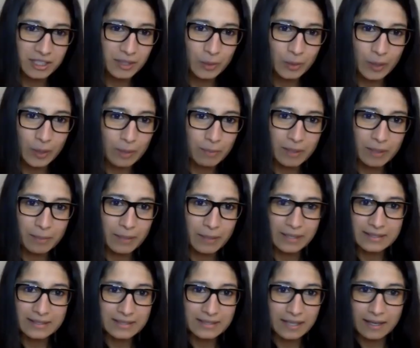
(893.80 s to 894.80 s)
or
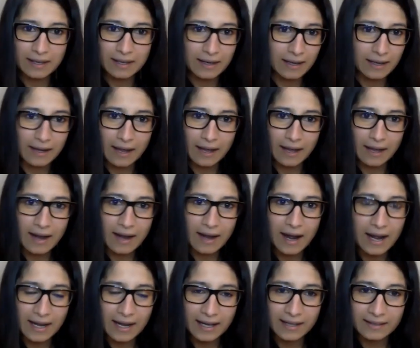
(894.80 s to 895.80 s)
implementing an
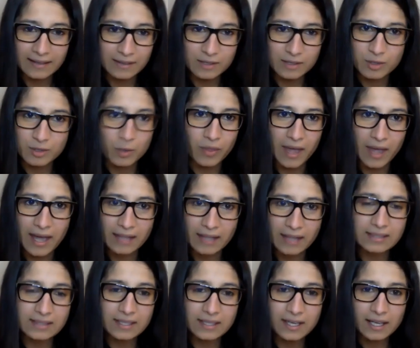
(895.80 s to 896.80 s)
AI, this or that.